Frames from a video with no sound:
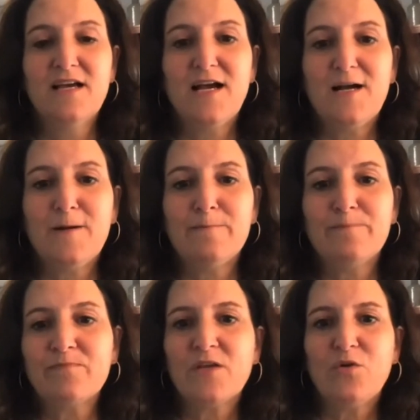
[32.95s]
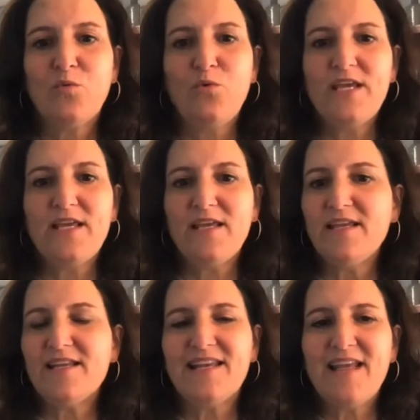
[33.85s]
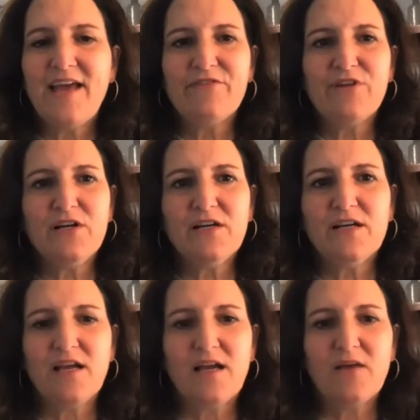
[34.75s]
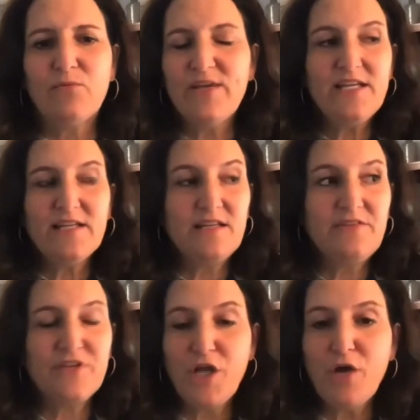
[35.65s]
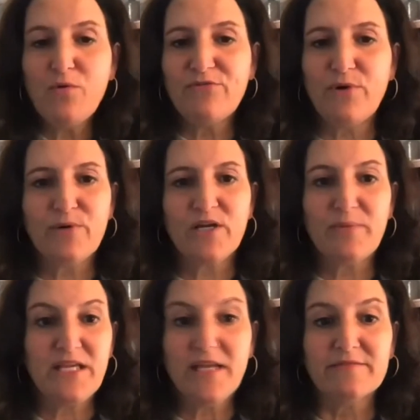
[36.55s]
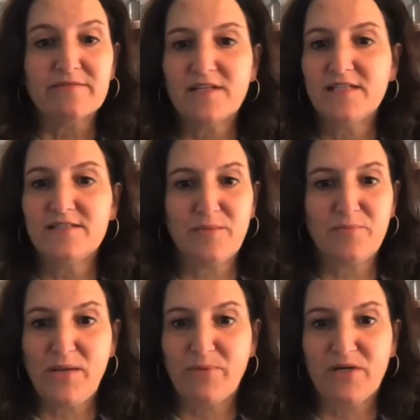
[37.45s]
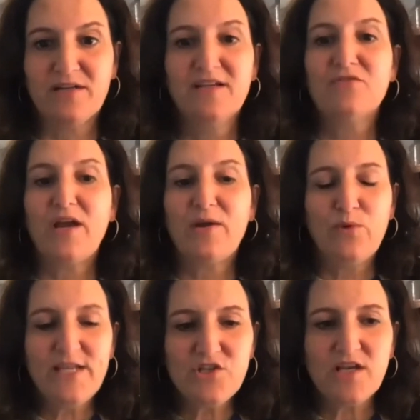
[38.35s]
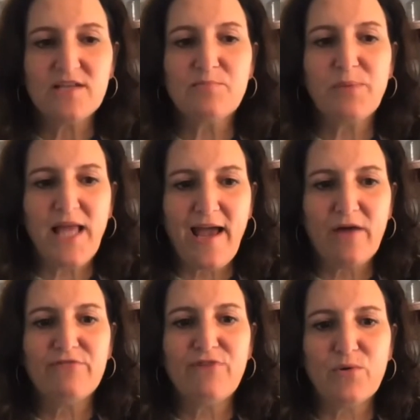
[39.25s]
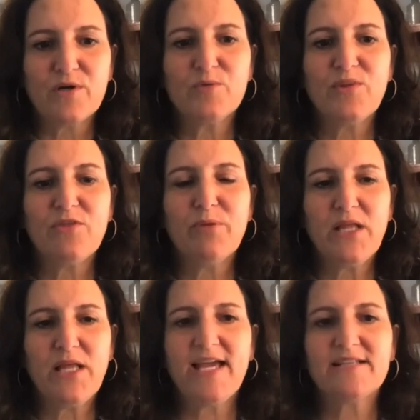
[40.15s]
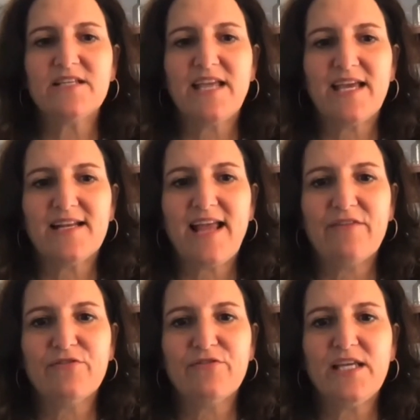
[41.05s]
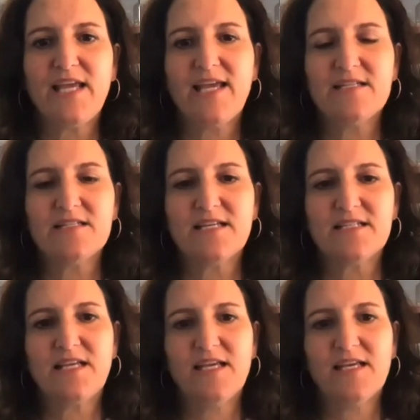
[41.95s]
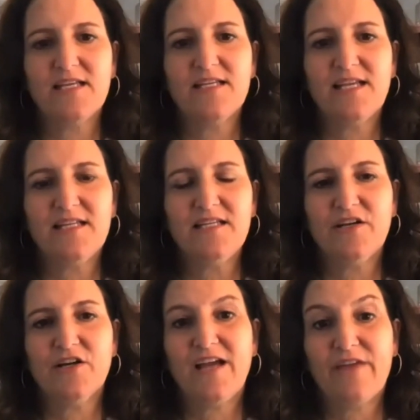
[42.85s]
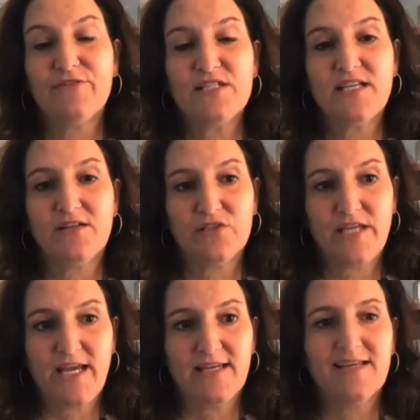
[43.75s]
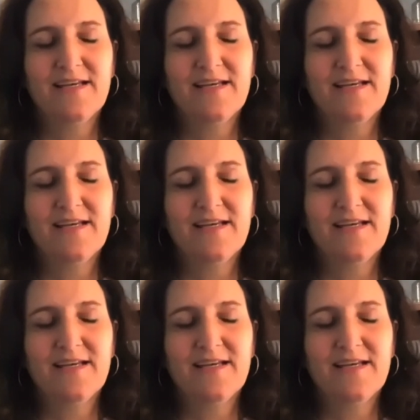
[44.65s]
Um, we never, we didn't even know if we were going to be in September, right? We just plowed forward with the plan to get every K-6 kid in here every single day,